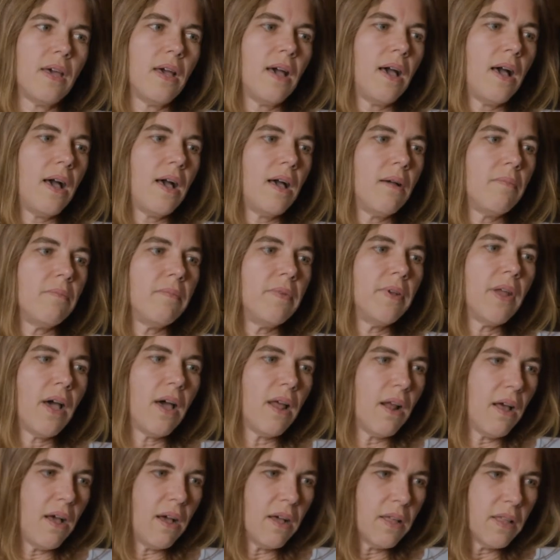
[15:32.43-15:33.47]

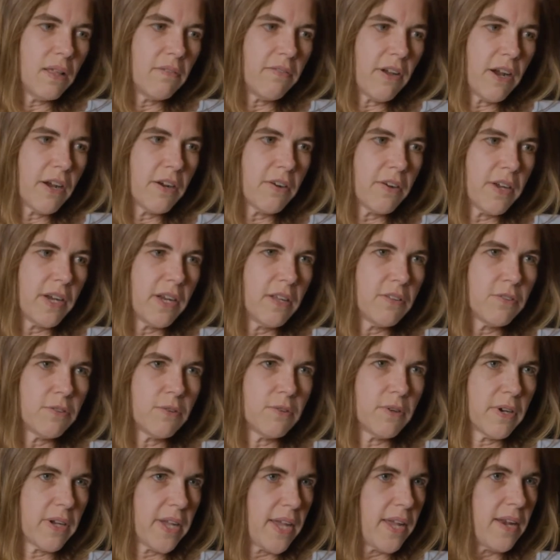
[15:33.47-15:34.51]
Not all of our
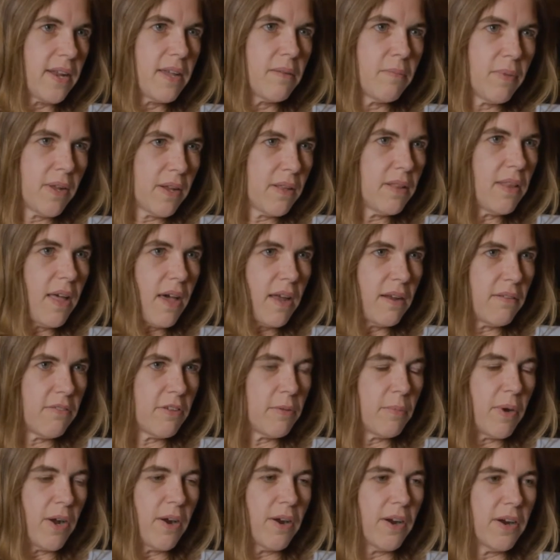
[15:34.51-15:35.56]
ingredients are organic, but a lot of
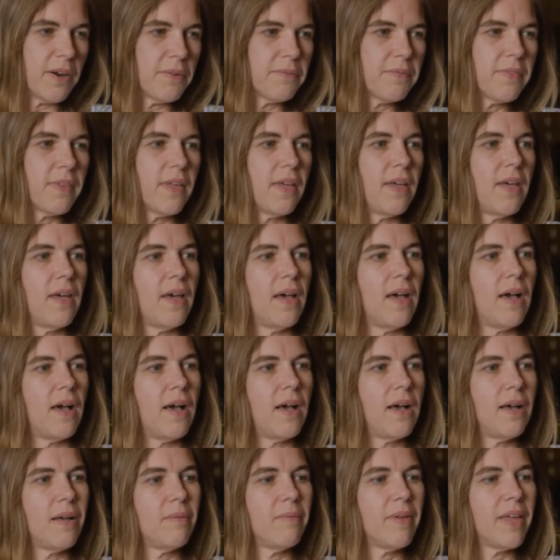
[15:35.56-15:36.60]
them are.
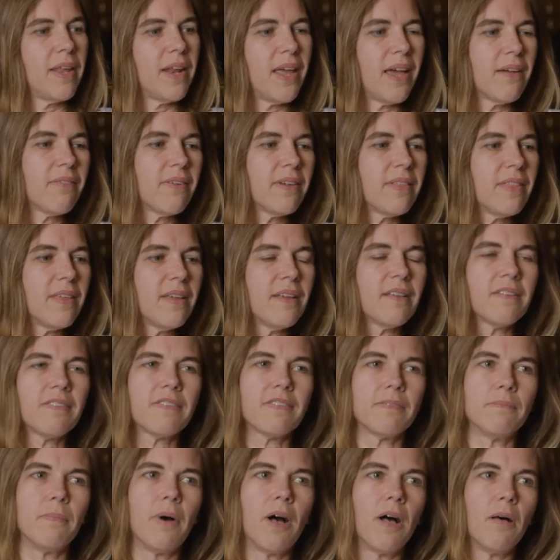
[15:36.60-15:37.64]
And everything is
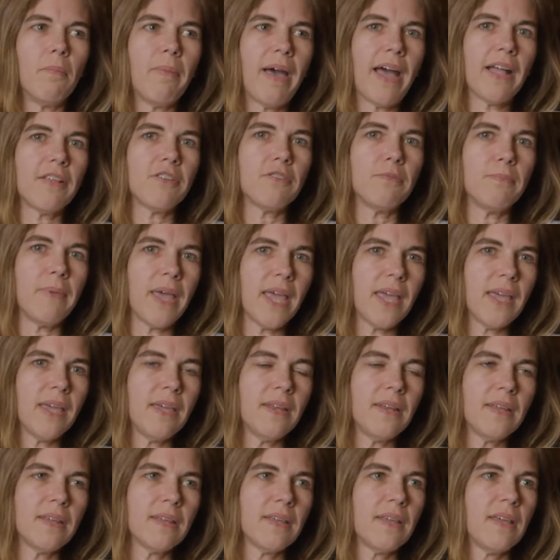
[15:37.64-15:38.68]
small batch
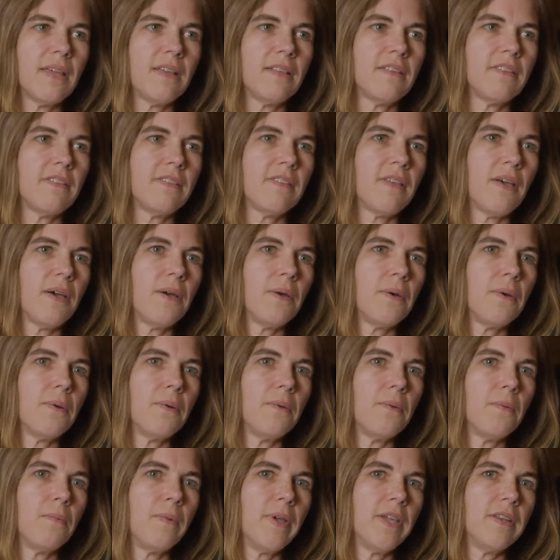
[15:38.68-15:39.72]
made. And
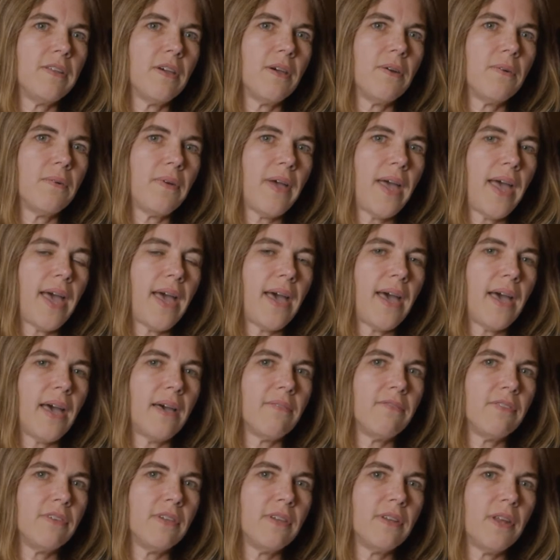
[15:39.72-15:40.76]
so we don't
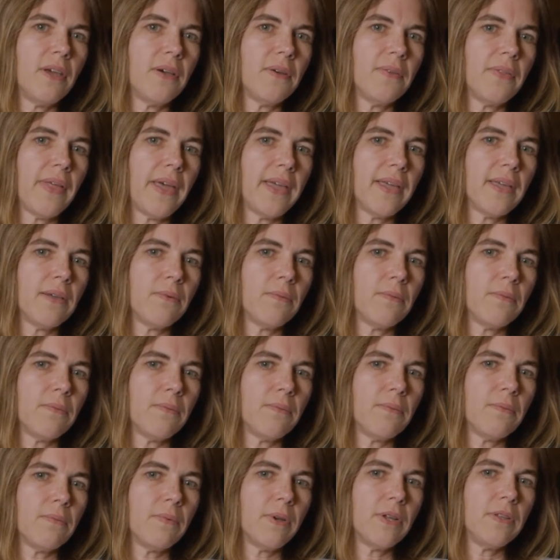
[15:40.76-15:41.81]
have, like
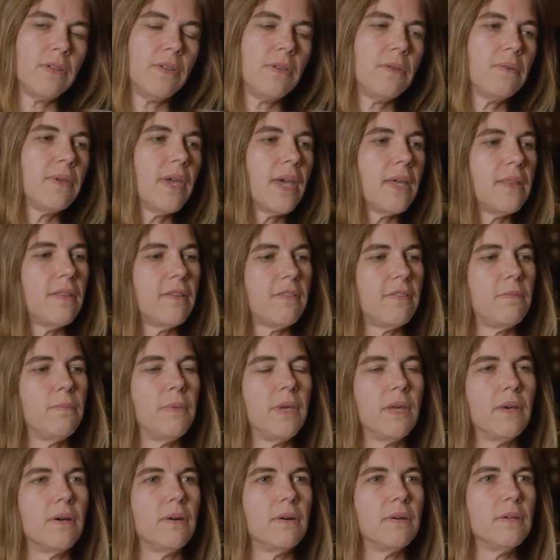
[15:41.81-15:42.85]
when you get this
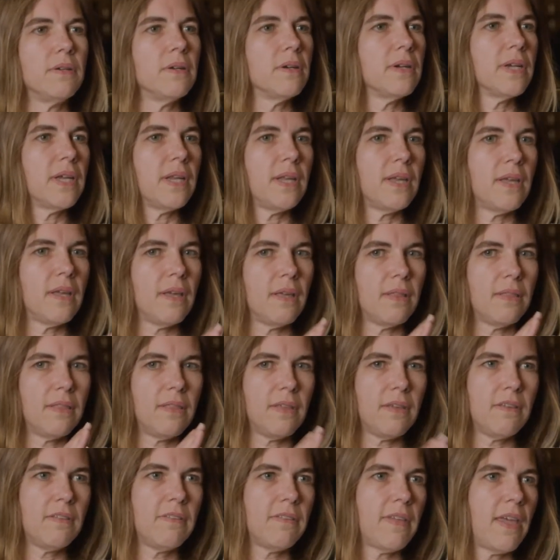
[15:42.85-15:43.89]
meal, you're
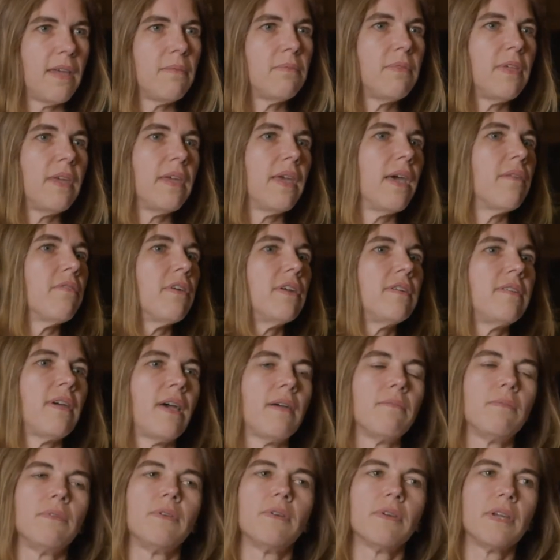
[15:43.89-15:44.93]
getting the same thing every
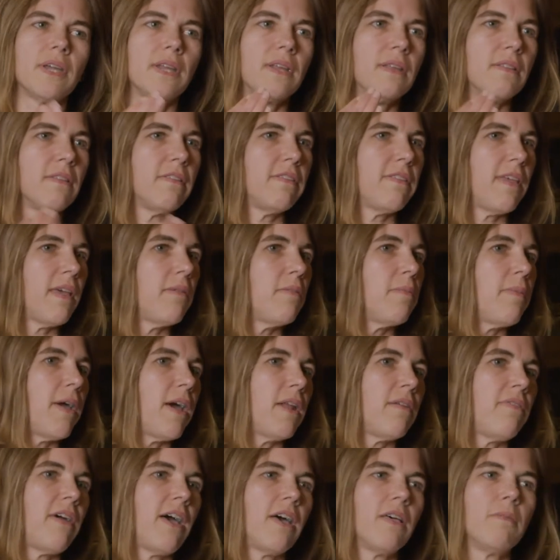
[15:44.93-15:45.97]
time. You're getting the same
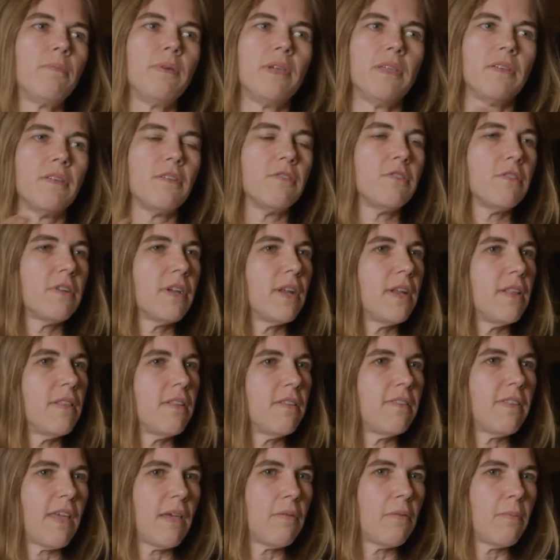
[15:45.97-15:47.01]
amount of jalapenos. You're getting
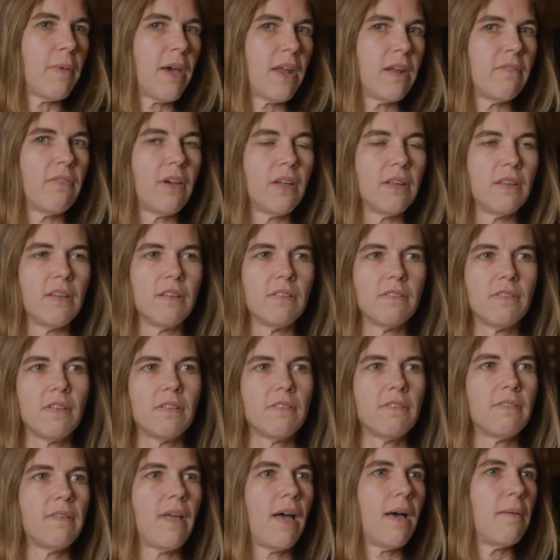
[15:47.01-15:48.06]
the same amount of onions.
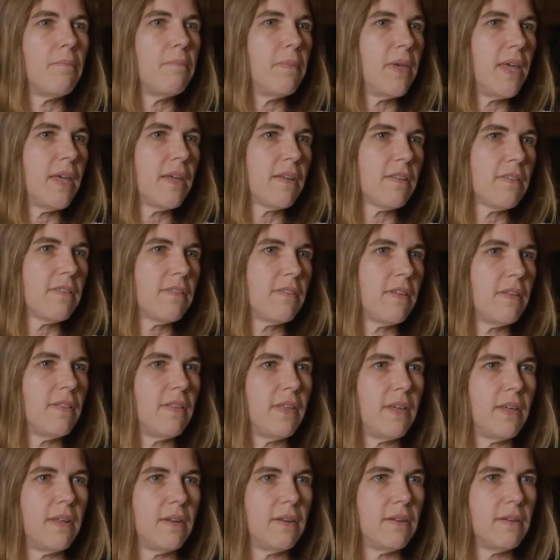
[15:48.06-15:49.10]
It's not mixed
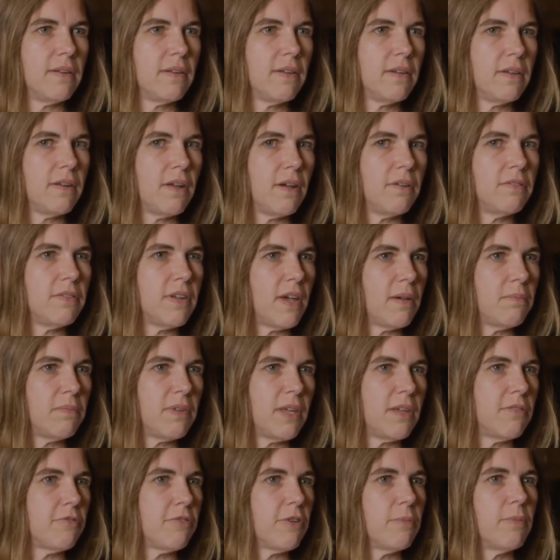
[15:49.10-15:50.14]
and then,
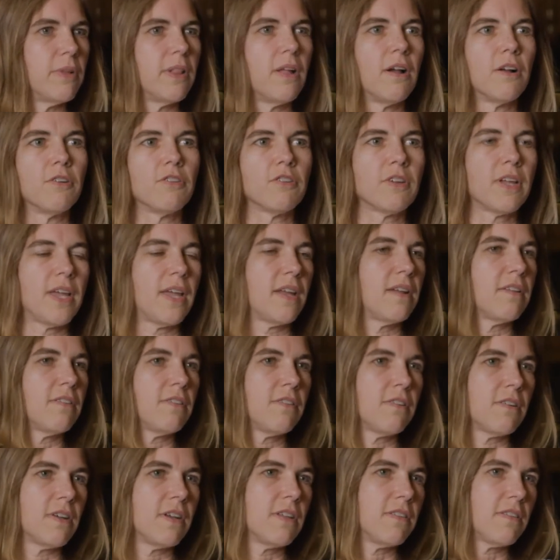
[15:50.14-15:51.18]
dumped in from a larger
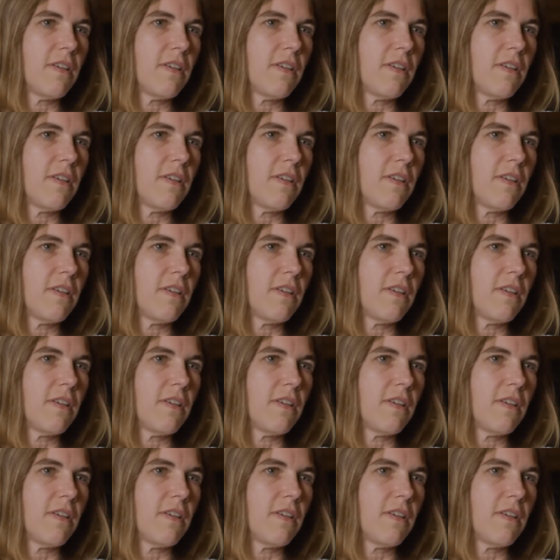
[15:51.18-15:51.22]
canister.